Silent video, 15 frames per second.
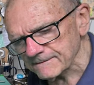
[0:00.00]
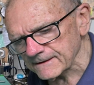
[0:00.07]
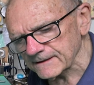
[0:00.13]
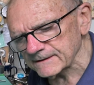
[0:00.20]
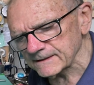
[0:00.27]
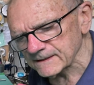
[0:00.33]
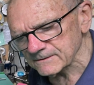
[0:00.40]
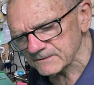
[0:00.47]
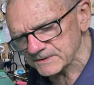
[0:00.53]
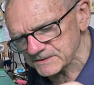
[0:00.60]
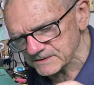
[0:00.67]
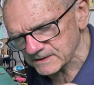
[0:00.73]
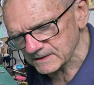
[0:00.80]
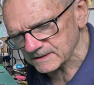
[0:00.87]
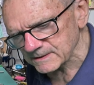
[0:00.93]
and then we
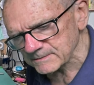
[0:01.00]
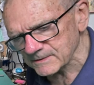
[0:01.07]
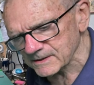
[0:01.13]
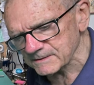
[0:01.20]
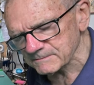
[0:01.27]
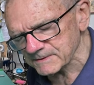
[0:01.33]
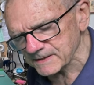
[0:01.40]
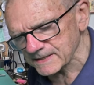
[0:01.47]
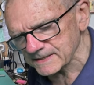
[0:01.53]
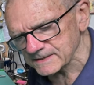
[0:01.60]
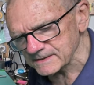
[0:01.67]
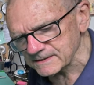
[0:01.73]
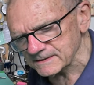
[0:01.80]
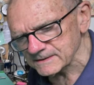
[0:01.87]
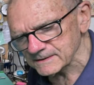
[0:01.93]
stuck them on
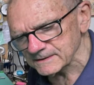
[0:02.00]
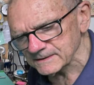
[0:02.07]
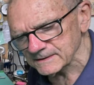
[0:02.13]
painted.